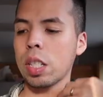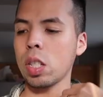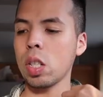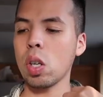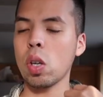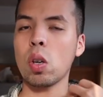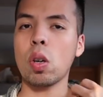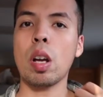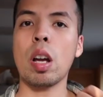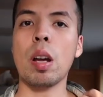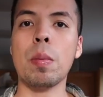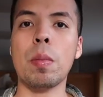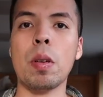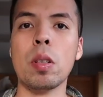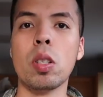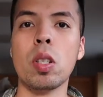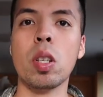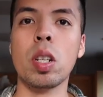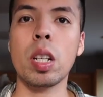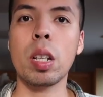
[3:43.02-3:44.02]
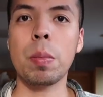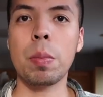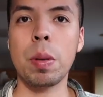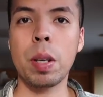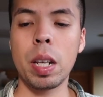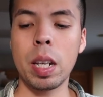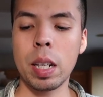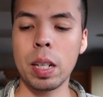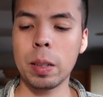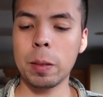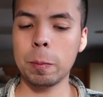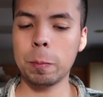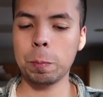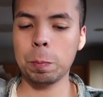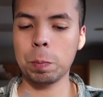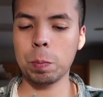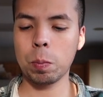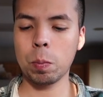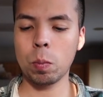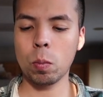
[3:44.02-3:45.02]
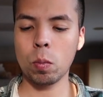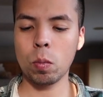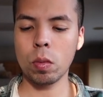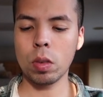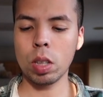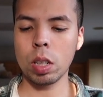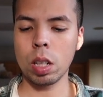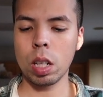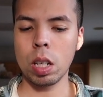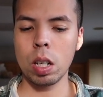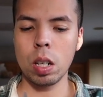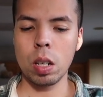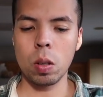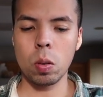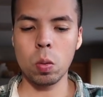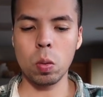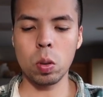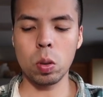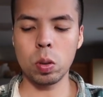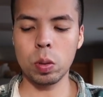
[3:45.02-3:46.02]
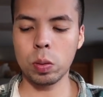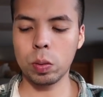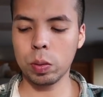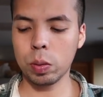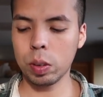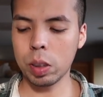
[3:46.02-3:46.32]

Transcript: so I'm also going to be... Well,